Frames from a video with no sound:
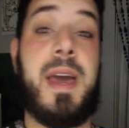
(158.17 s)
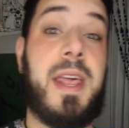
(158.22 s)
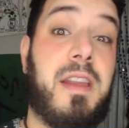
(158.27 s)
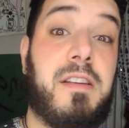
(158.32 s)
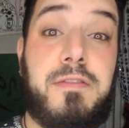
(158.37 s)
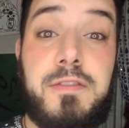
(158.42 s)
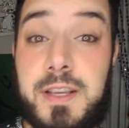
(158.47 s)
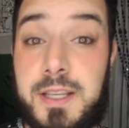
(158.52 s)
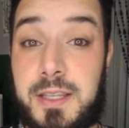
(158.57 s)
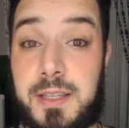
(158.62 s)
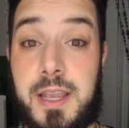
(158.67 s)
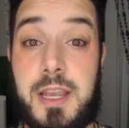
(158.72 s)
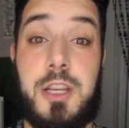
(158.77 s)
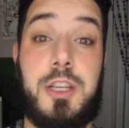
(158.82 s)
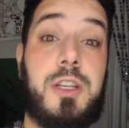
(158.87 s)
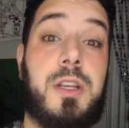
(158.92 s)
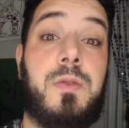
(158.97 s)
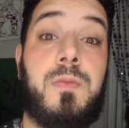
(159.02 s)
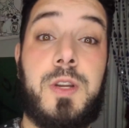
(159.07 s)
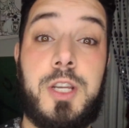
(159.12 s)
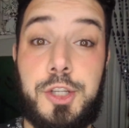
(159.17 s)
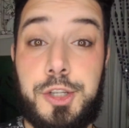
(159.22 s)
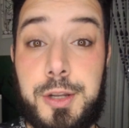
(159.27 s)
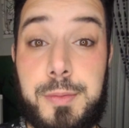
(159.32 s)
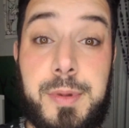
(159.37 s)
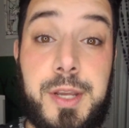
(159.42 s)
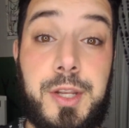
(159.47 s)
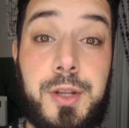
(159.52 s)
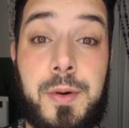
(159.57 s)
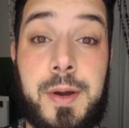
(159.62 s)
manifestation we
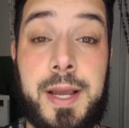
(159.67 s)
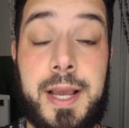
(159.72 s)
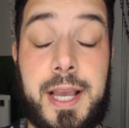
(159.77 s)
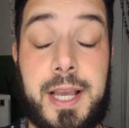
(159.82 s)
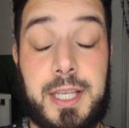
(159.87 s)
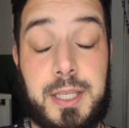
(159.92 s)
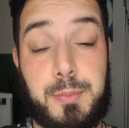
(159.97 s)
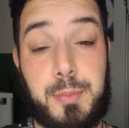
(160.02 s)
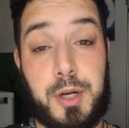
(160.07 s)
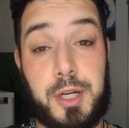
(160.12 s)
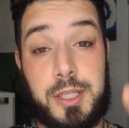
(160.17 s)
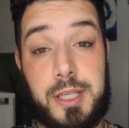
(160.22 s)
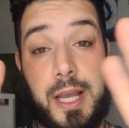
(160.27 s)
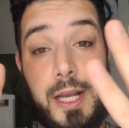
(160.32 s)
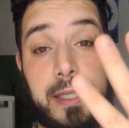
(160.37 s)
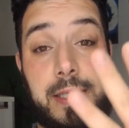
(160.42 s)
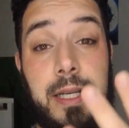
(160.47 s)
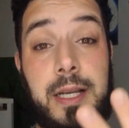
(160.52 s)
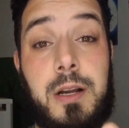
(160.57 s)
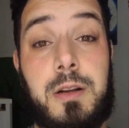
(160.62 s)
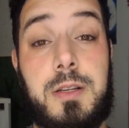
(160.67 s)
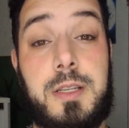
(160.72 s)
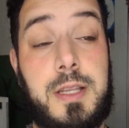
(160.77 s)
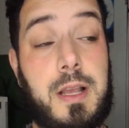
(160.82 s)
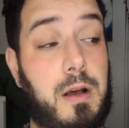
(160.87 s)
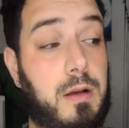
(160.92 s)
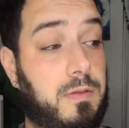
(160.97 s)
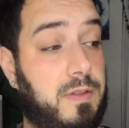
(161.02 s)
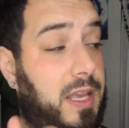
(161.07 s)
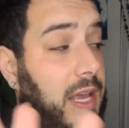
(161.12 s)
should be doing is protecting
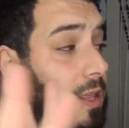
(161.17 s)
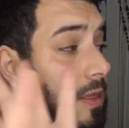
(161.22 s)
ourselves